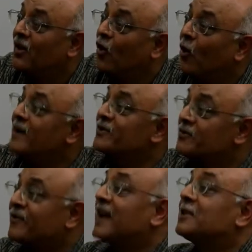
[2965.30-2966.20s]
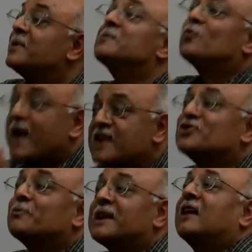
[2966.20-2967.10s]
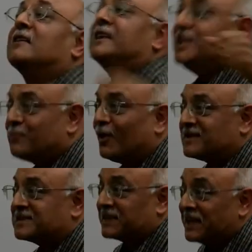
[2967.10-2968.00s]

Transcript: or whether in fact the minimum wage should be our lead policy